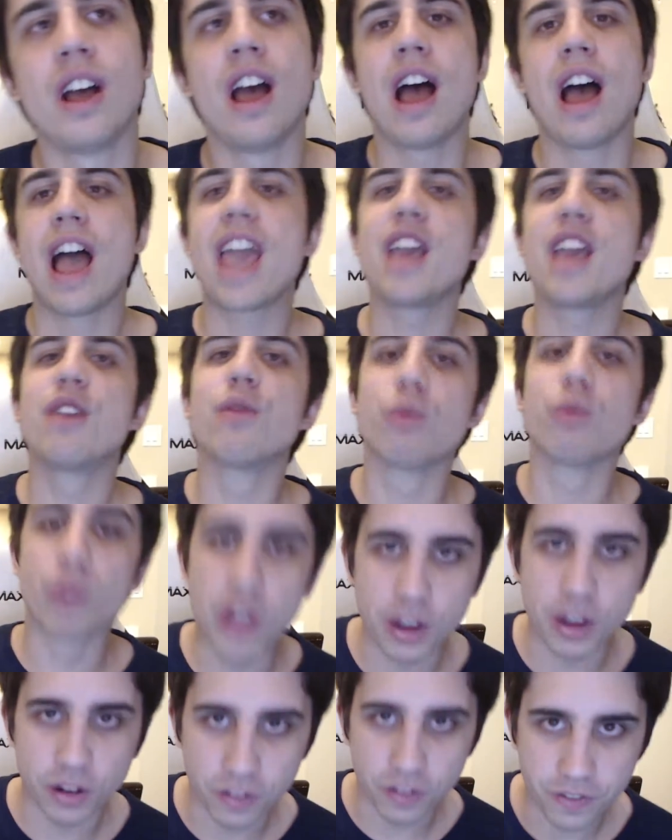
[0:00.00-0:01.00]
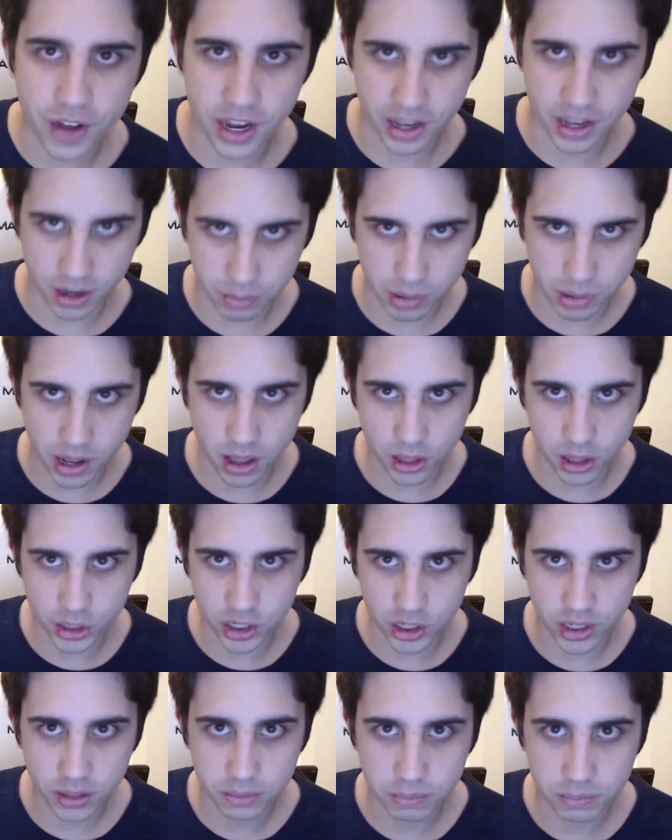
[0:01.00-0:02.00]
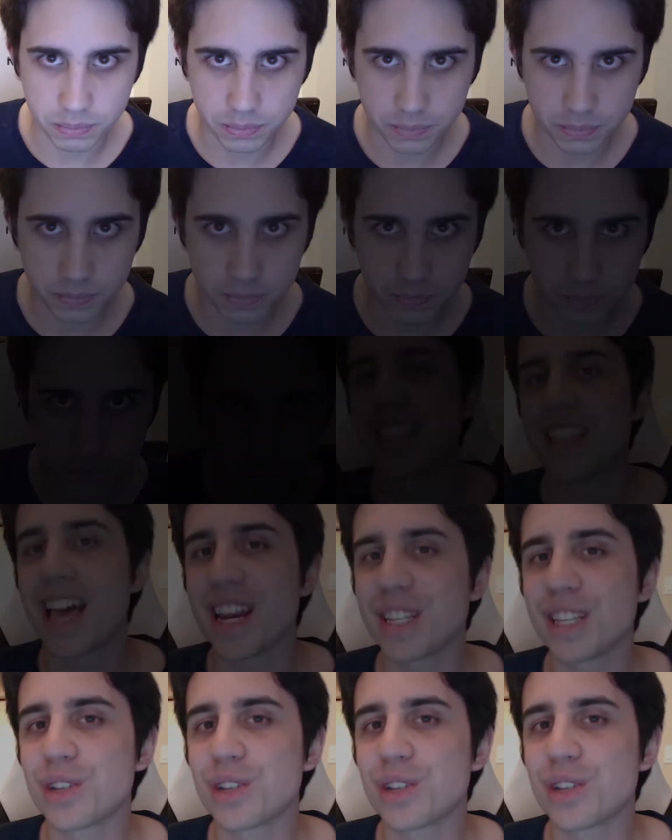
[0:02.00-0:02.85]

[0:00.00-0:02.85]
A real fucking apology. That